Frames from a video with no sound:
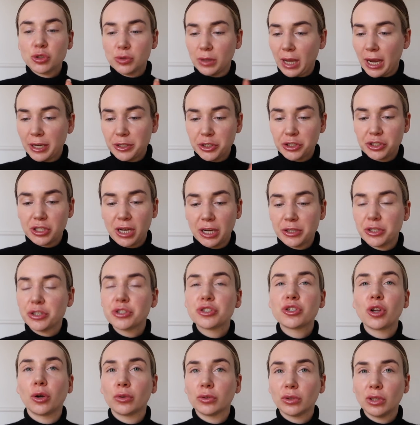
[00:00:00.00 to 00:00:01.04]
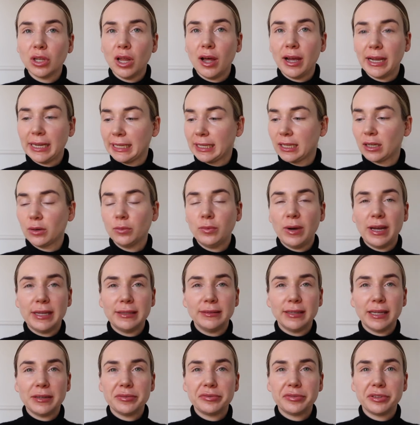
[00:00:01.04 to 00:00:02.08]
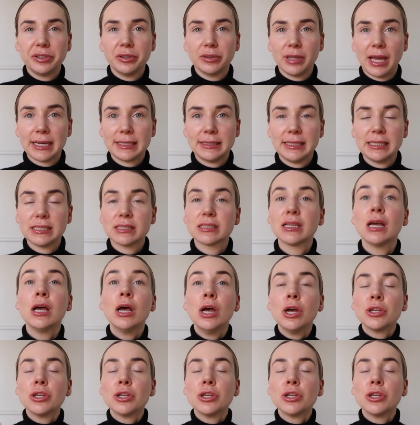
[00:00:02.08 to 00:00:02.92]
I just don't like when they feel like this.